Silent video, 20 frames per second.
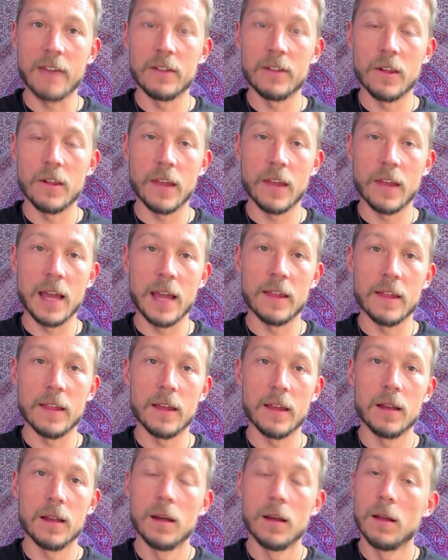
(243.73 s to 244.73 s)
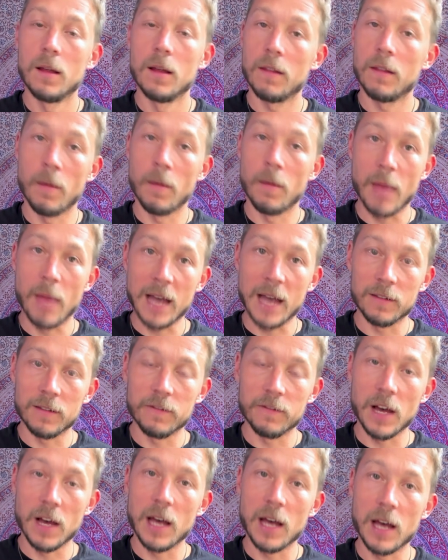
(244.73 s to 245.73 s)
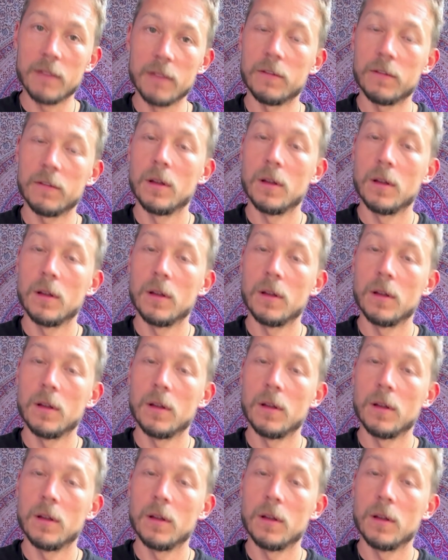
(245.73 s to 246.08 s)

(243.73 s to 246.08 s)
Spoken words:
he just ends it, thumb back to 5,